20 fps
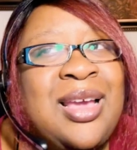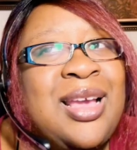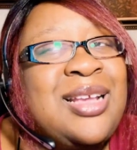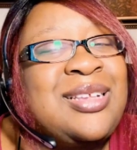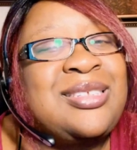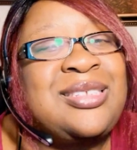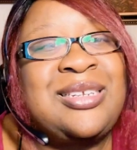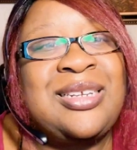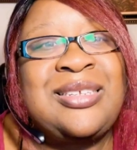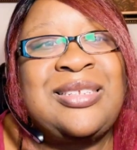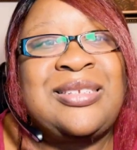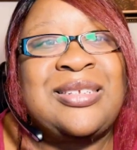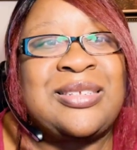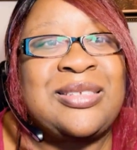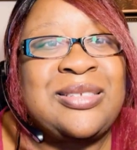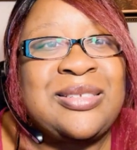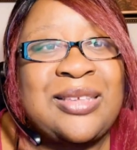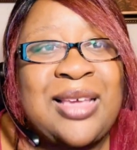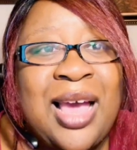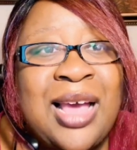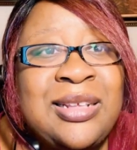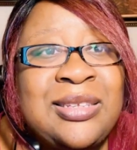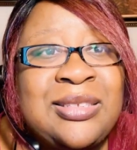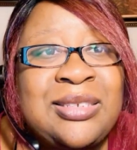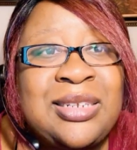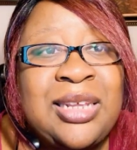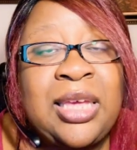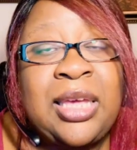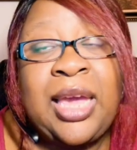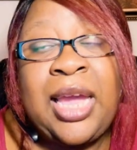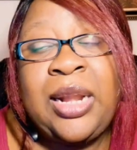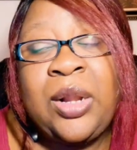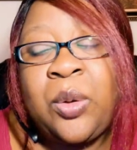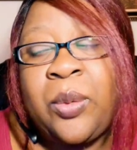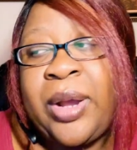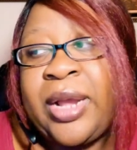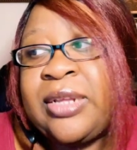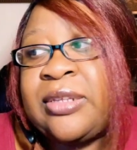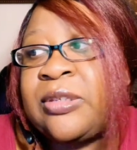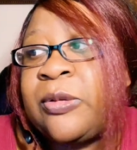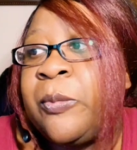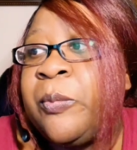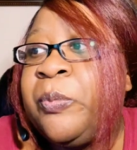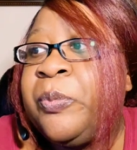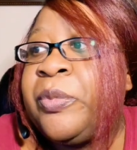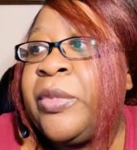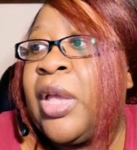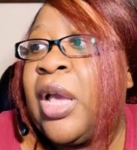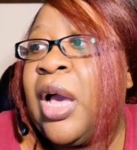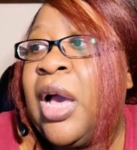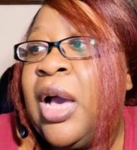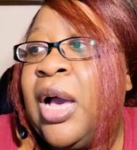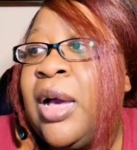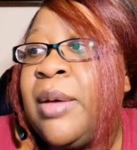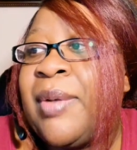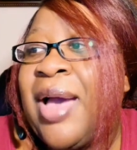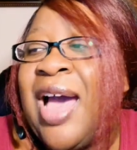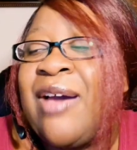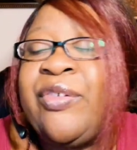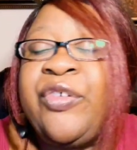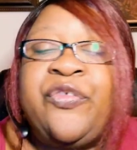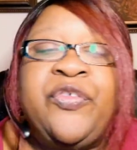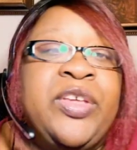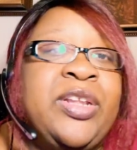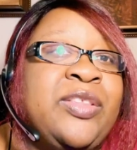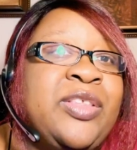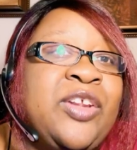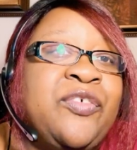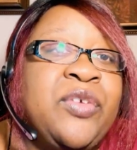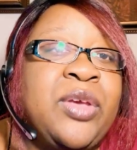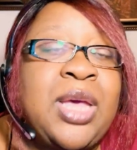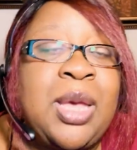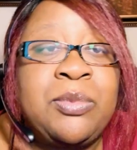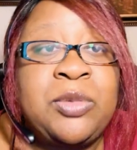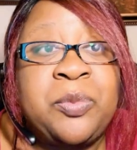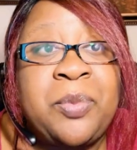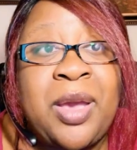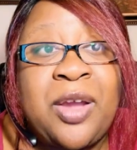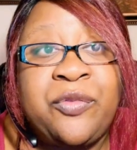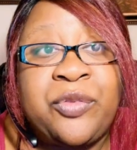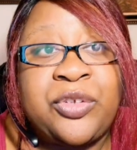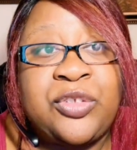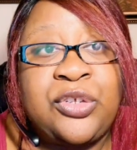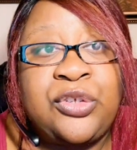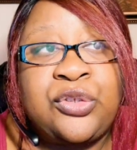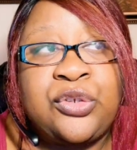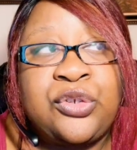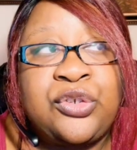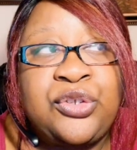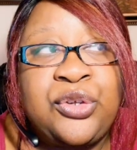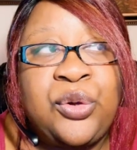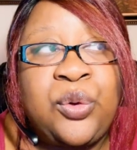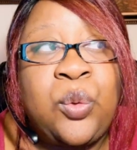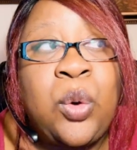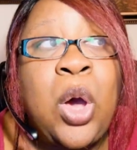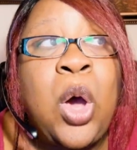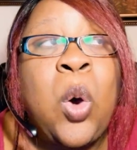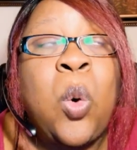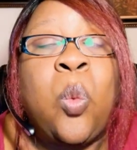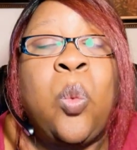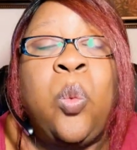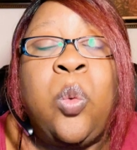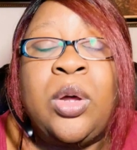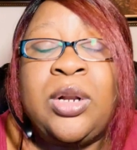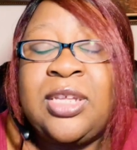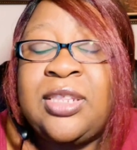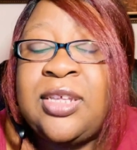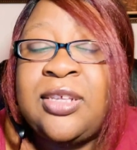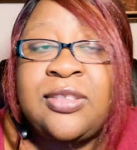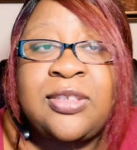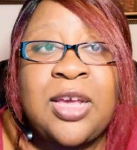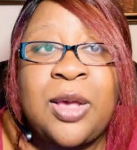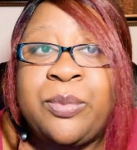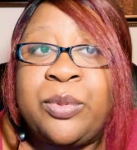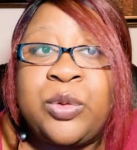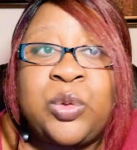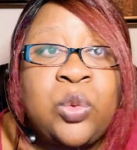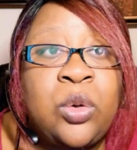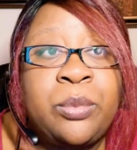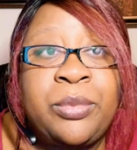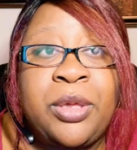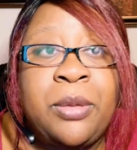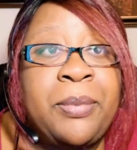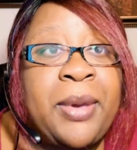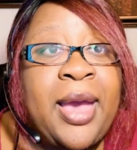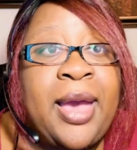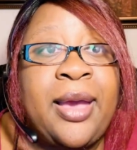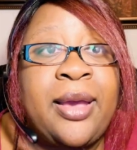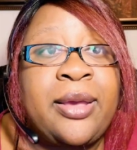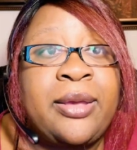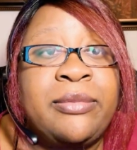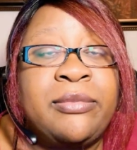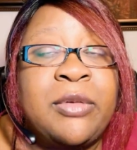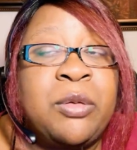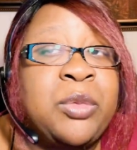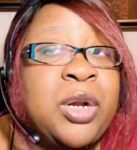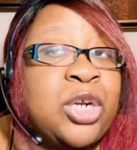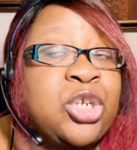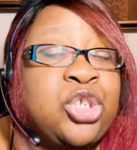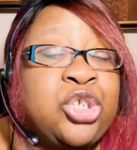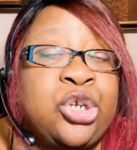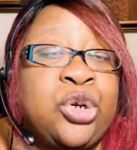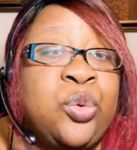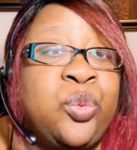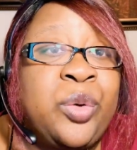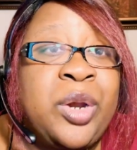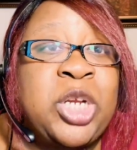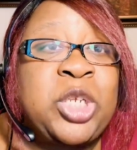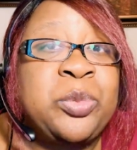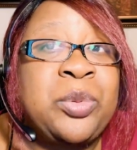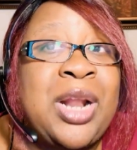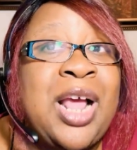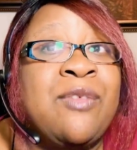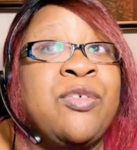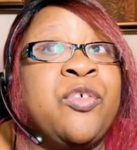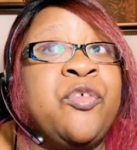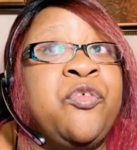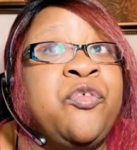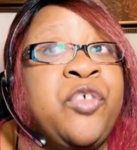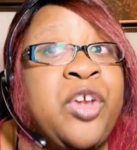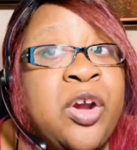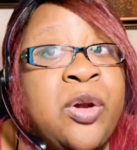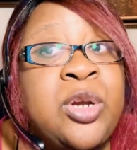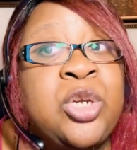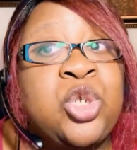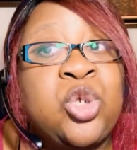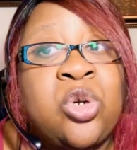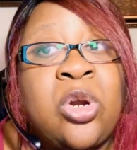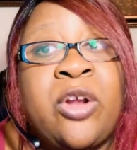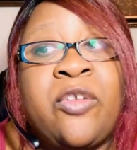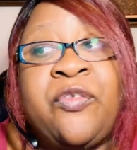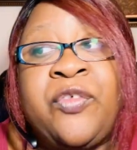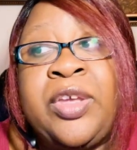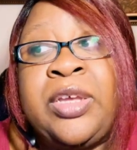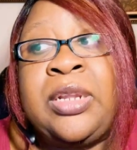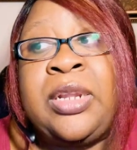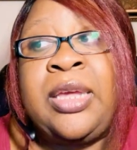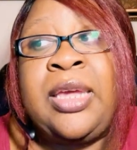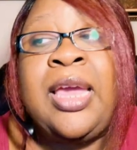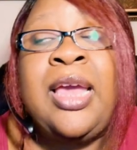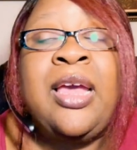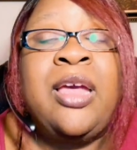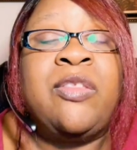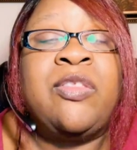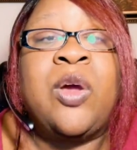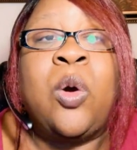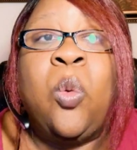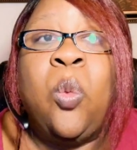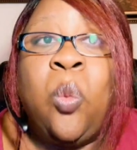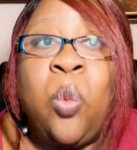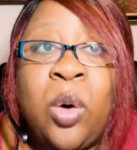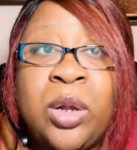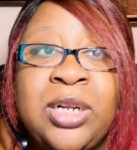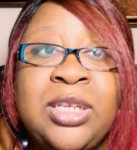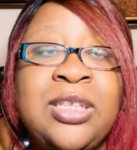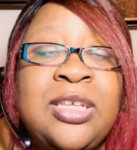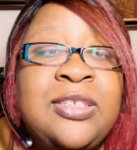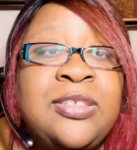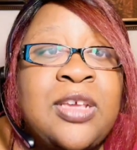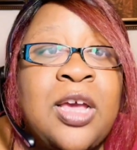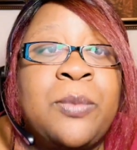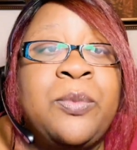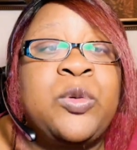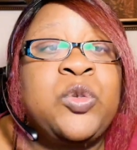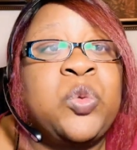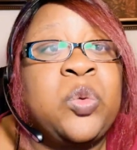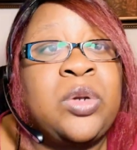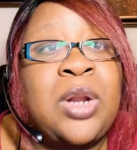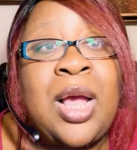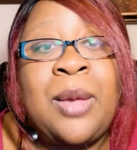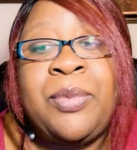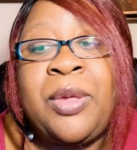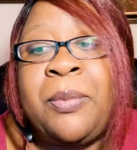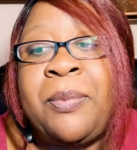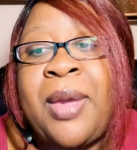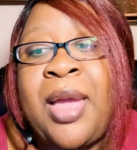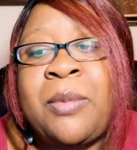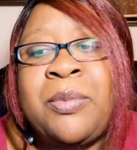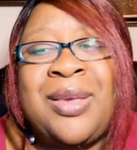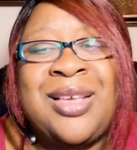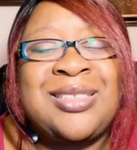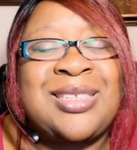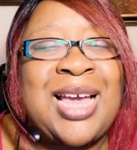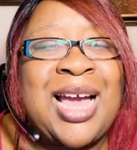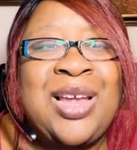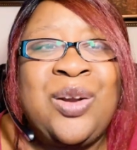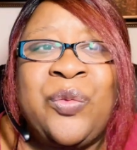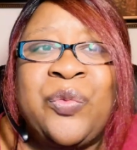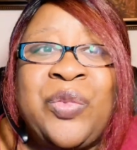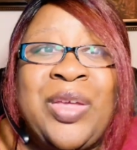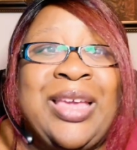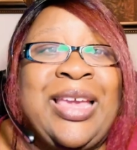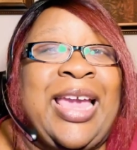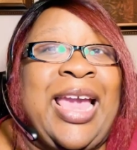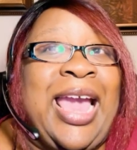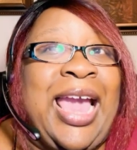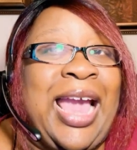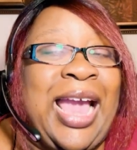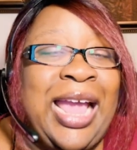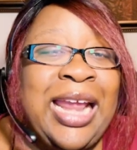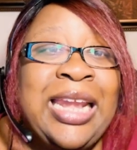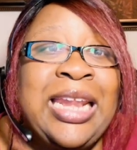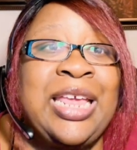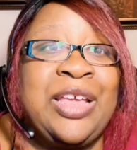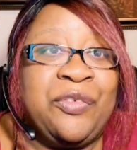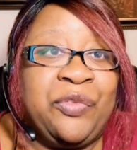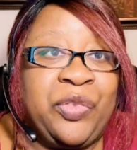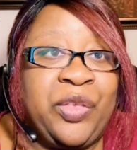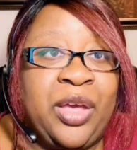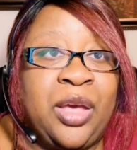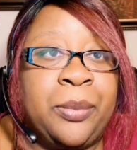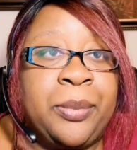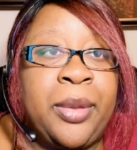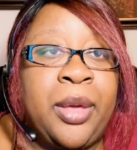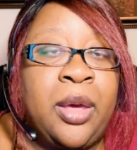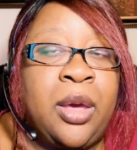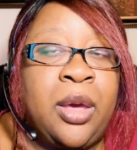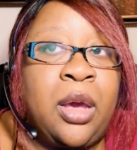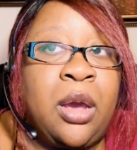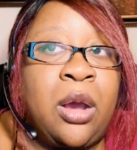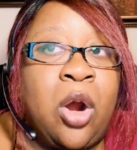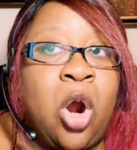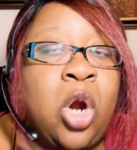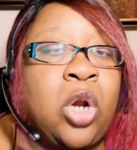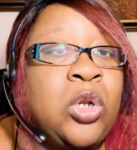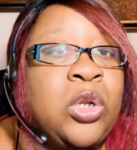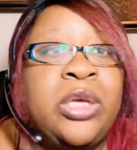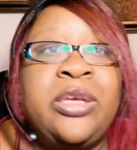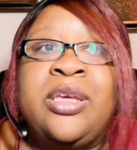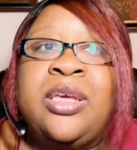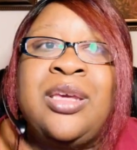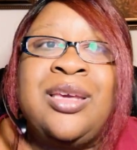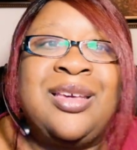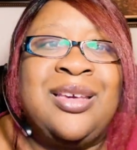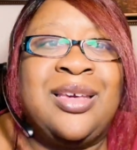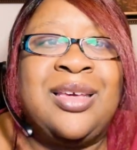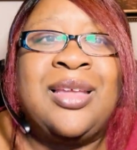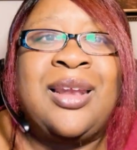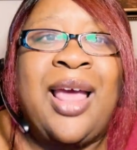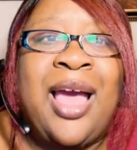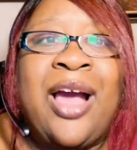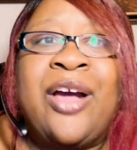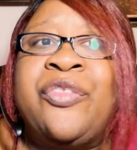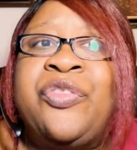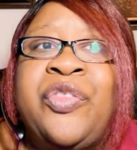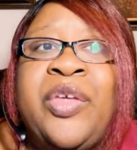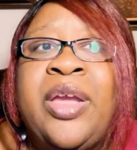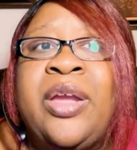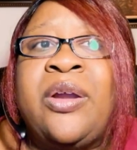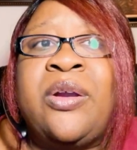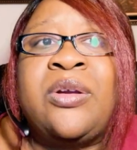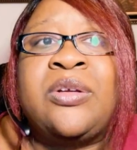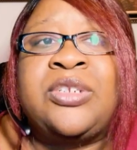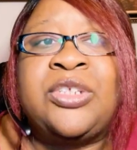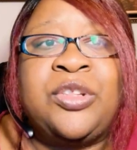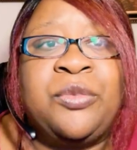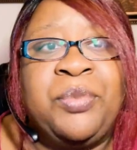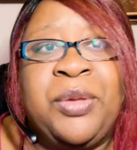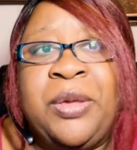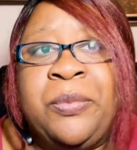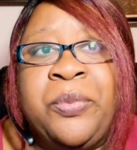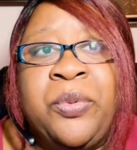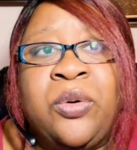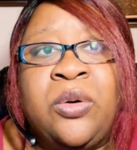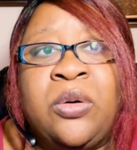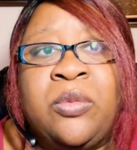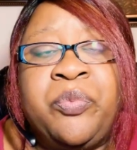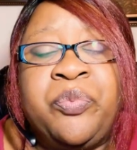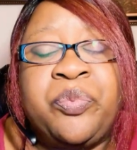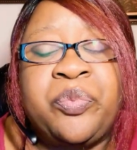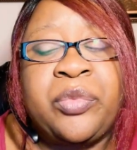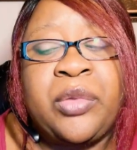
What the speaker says: It's just disgusting. Anyways, I have a feeling that if it comes back for season two, one of these couples won't be back. I'm not sure which, but I have a very strong feeling that one of these couples will not be back because I don't think any of them are looking good out there to the people.